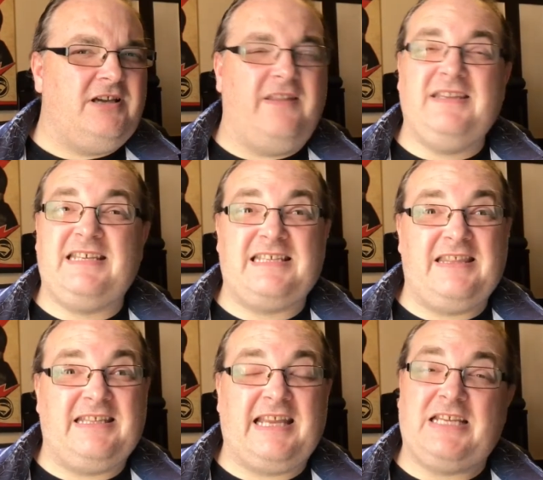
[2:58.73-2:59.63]
And this is
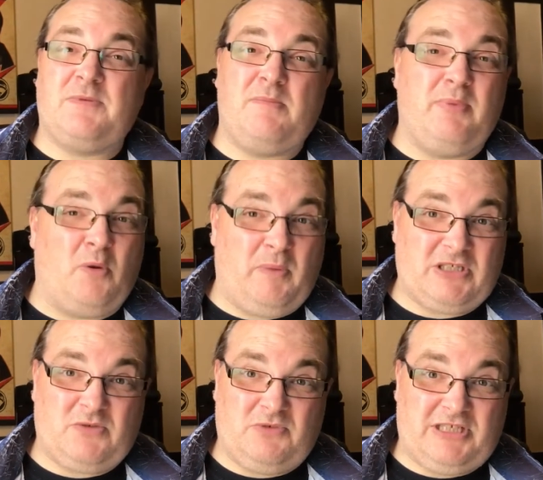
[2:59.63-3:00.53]
in the days when
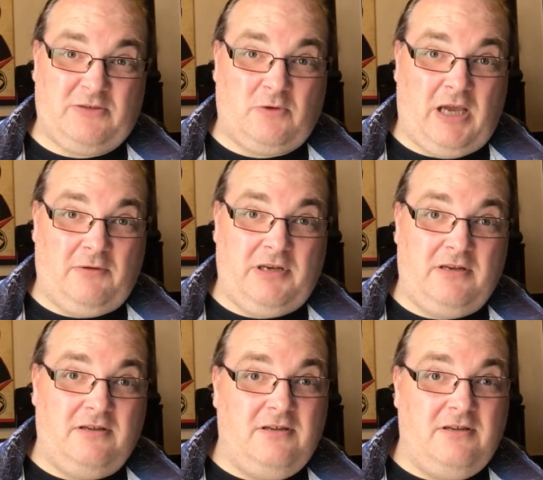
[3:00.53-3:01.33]
Blockbuster was still going.